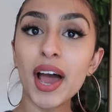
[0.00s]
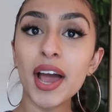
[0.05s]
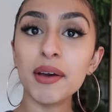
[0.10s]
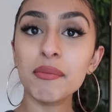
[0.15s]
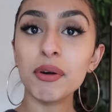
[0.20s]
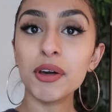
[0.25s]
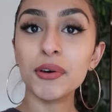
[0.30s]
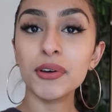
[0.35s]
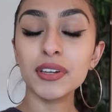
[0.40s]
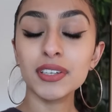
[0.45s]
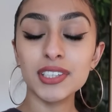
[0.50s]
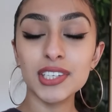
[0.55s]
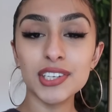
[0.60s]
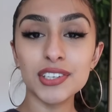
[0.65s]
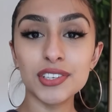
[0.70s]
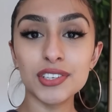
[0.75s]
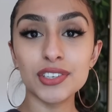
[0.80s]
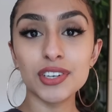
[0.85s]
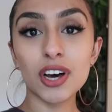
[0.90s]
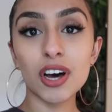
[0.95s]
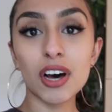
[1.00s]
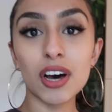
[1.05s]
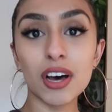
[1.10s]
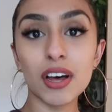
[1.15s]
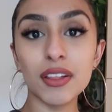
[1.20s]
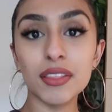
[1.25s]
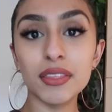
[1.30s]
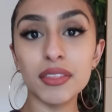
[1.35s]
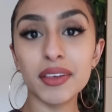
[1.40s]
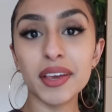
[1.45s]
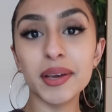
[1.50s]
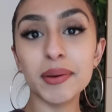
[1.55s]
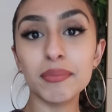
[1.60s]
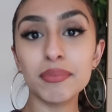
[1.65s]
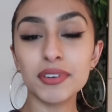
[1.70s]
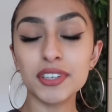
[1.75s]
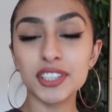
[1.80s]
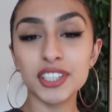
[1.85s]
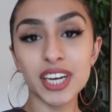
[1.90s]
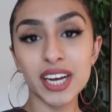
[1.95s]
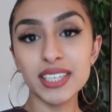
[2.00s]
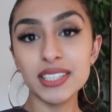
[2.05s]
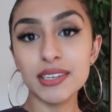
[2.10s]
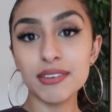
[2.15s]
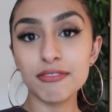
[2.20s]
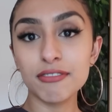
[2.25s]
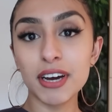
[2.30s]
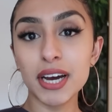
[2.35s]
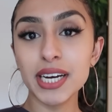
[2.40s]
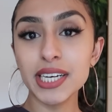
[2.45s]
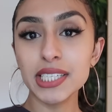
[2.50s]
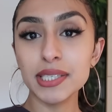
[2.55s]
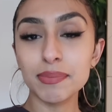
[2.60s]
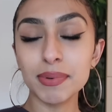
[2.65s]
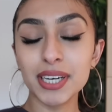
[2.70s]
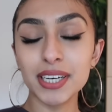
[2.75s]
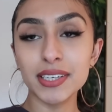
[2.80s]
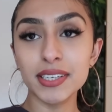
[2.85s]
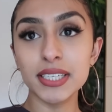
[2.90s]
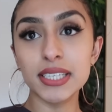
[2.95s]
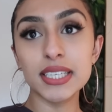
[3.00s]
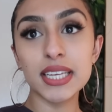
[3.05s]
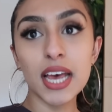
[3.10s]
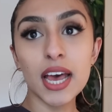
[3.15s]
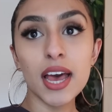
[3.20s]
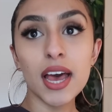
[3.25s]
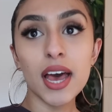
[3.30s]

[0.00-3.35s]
I'm going to start on the bruschetta first because